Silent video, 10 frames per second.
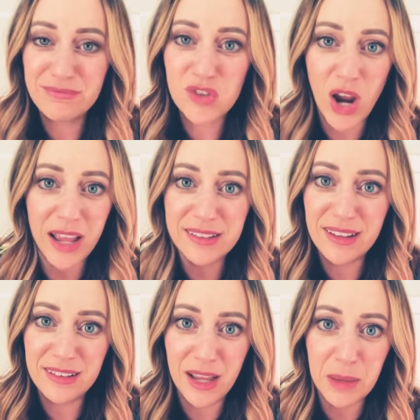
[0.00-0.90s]
try it
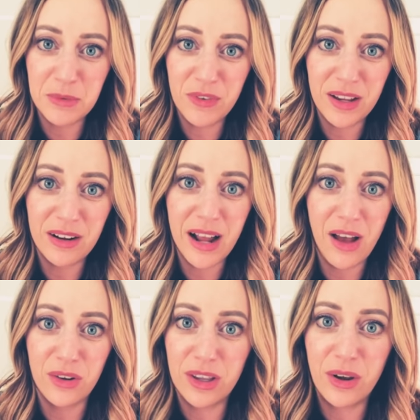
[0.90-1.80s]
10 times, figure it
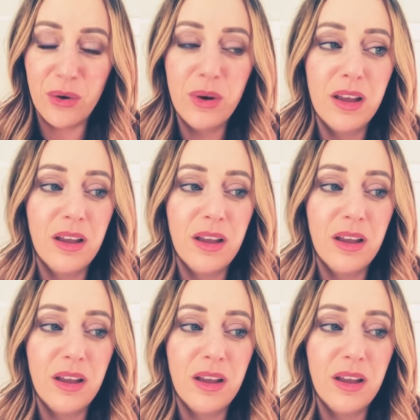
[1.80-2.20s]
out, you know?